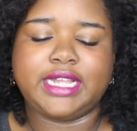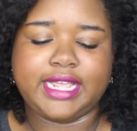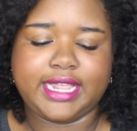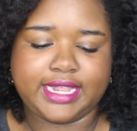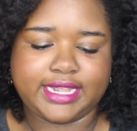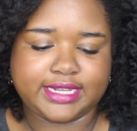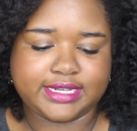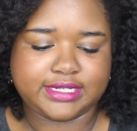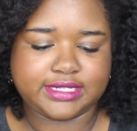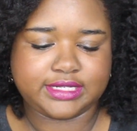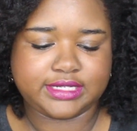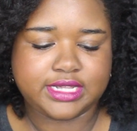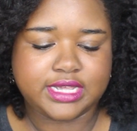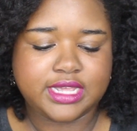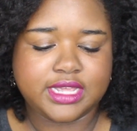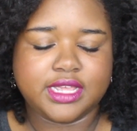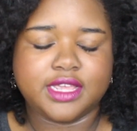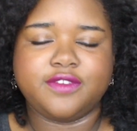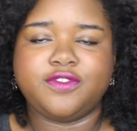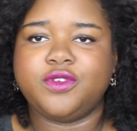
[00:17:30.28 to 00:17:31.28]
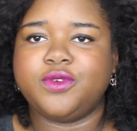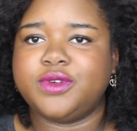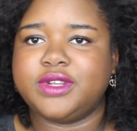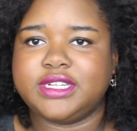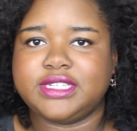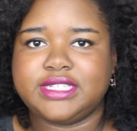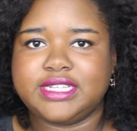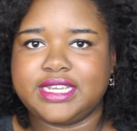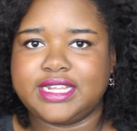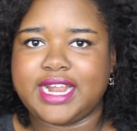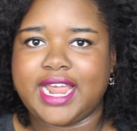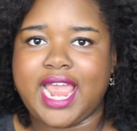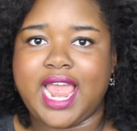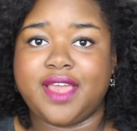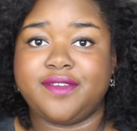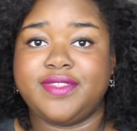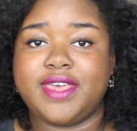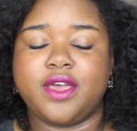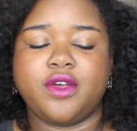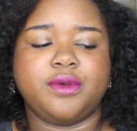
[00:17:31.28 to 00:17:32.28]
And if you want to see it, I
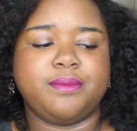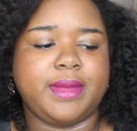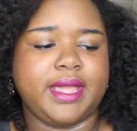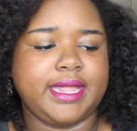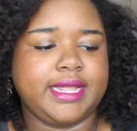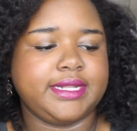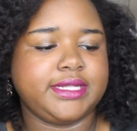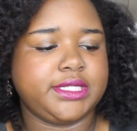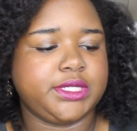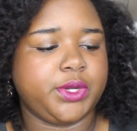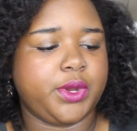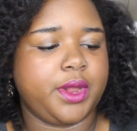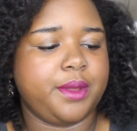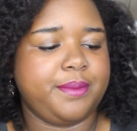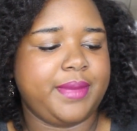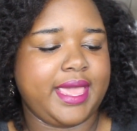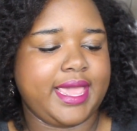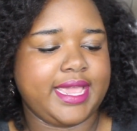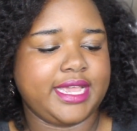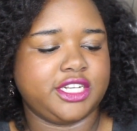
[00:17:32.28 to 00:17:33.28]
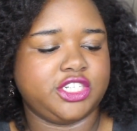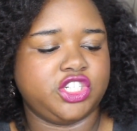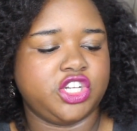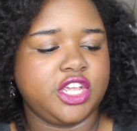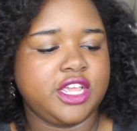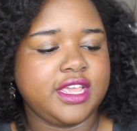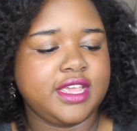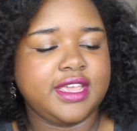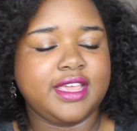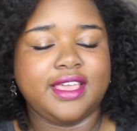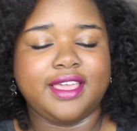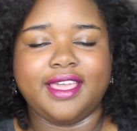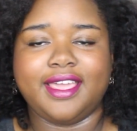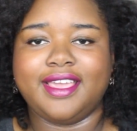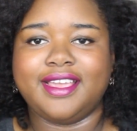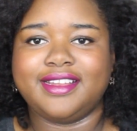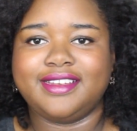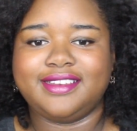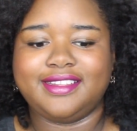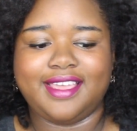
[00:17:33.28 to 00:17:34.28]
have that on my Instagram page.
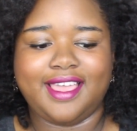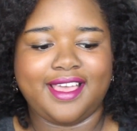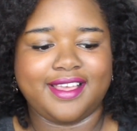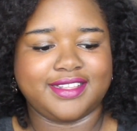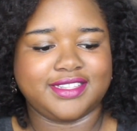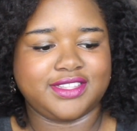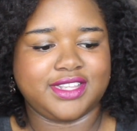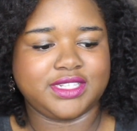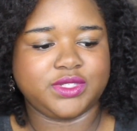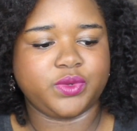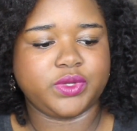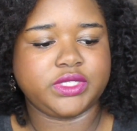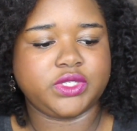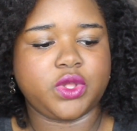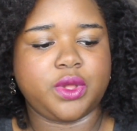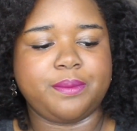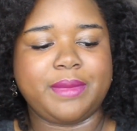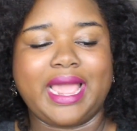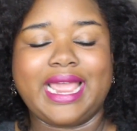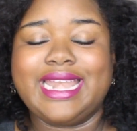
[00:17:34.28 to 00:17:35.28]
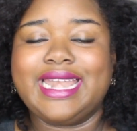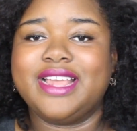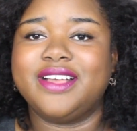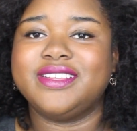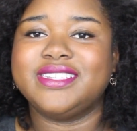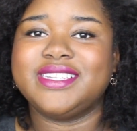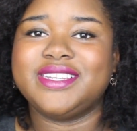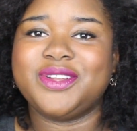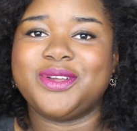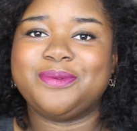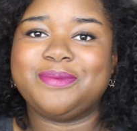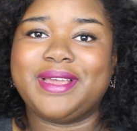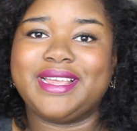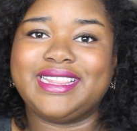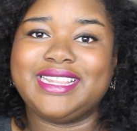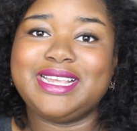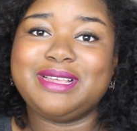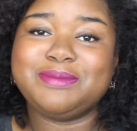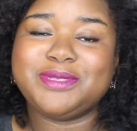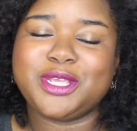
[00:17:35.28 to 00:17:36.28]
And yes, that's what's on my nails and on my
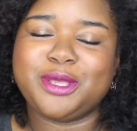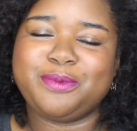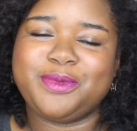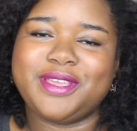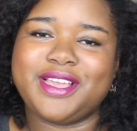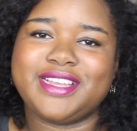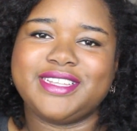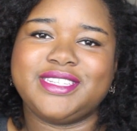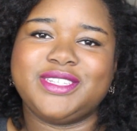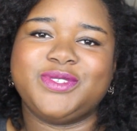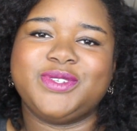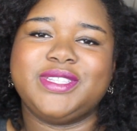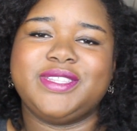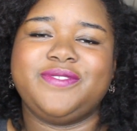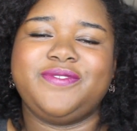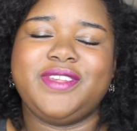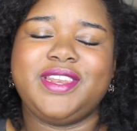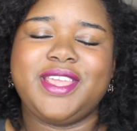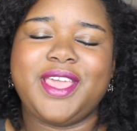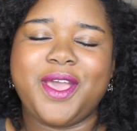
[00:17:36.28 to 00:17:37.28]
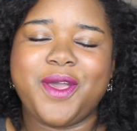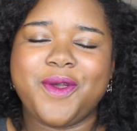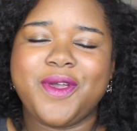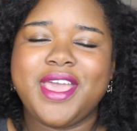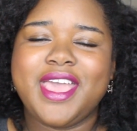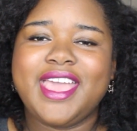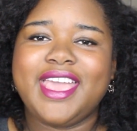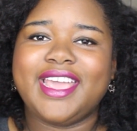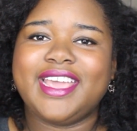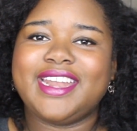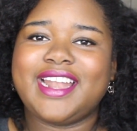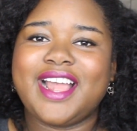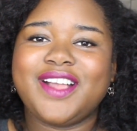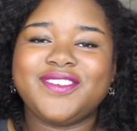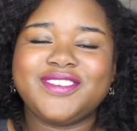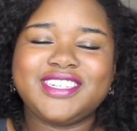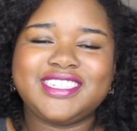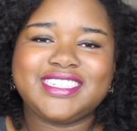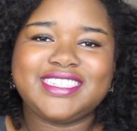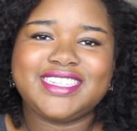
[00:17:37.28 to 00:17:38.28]
lips. Hope you guys enjoyed the video, and I
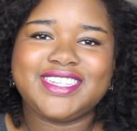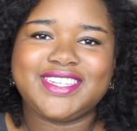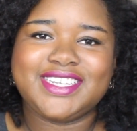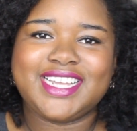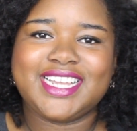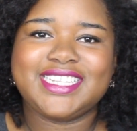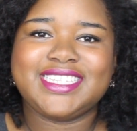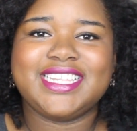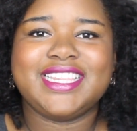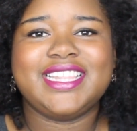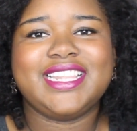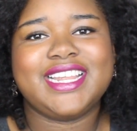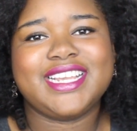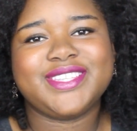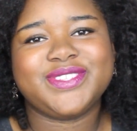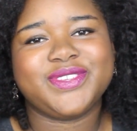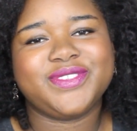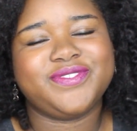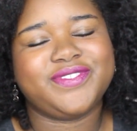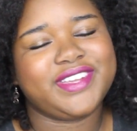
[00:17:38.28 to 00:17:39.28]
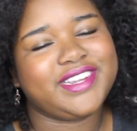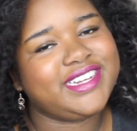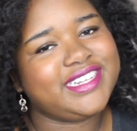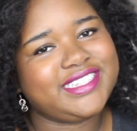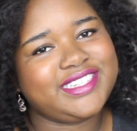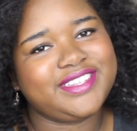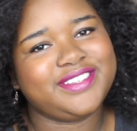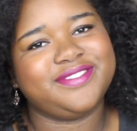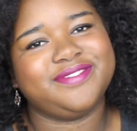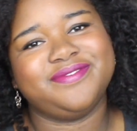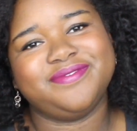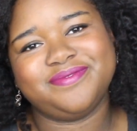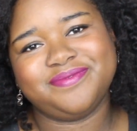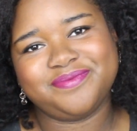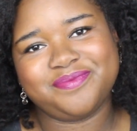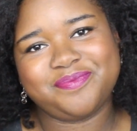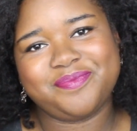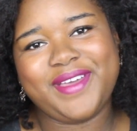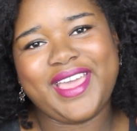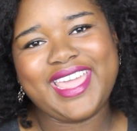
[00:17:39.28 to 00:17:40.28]
will just see you guys in the next one very soon.
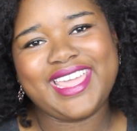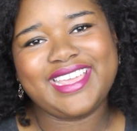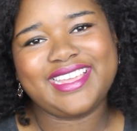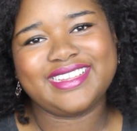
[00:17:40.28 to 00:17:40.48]
Bye!